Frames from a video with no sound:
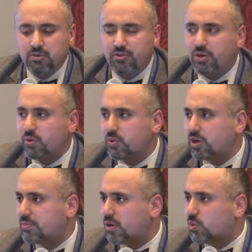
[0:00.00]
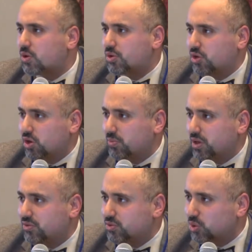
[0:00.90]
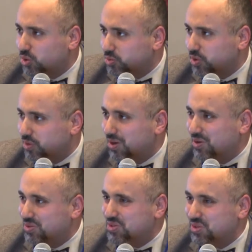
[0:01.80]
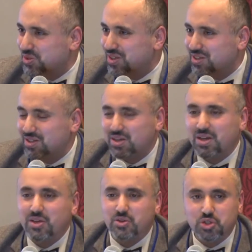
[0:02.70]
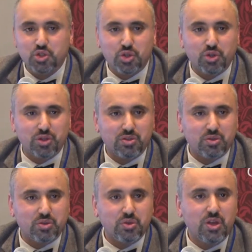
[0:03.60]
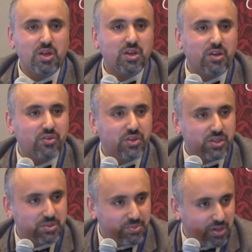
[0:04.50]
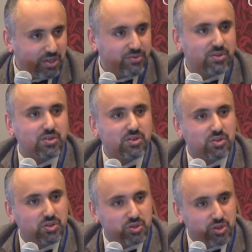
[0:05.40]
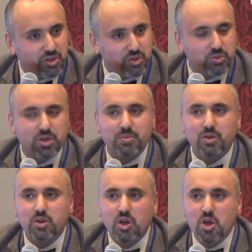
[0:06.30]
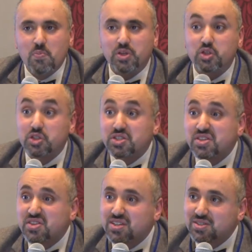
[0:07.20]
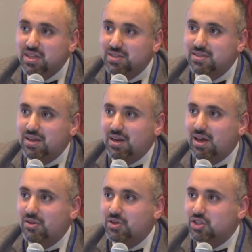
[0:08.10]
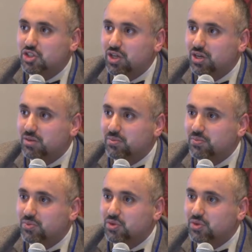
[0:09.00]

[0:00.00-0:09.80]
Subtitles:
very worried about what her daughter might have told me about what's going on. And I had to assure her that, you know, everything is private, there's nothing to worry about. But you could see that's that honor and shame.